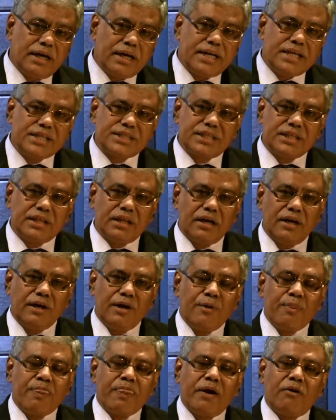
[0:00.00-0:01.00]
reached in
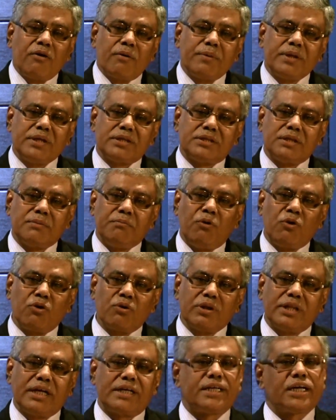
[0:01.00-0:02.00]
the
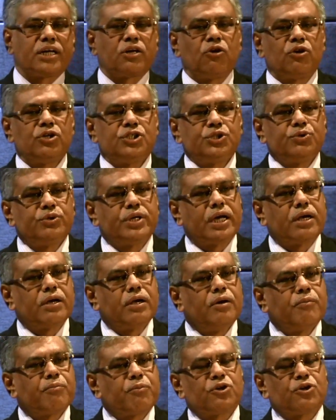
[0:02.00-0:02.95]
more the technology we can